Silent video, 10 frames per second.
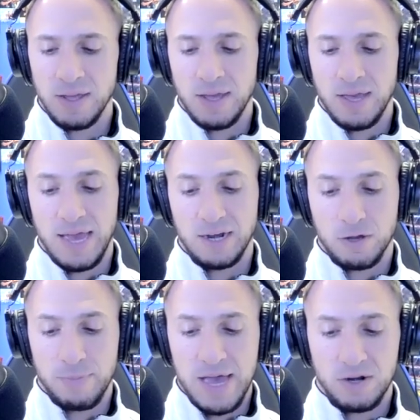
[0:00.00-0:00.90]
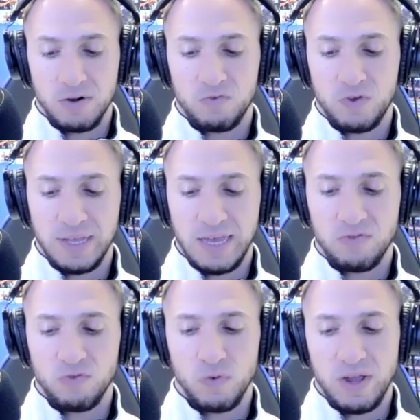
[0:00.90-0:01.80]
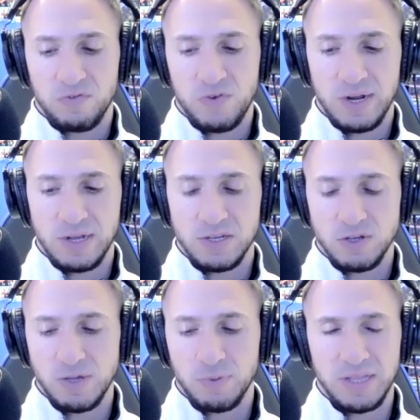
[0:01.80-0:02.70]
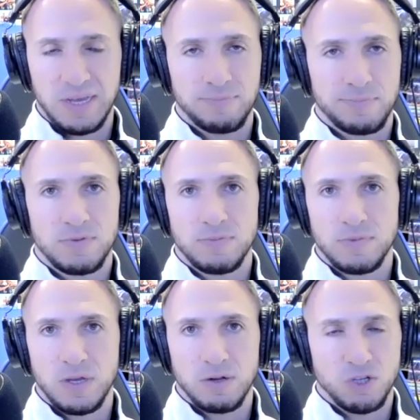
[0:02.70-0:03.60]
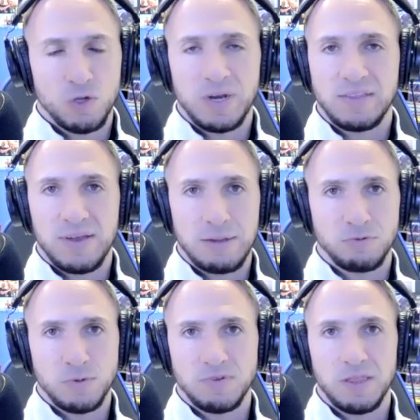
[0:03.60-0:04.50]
and Komander filling in for Rey Fenix. So typically, so many times we've seen the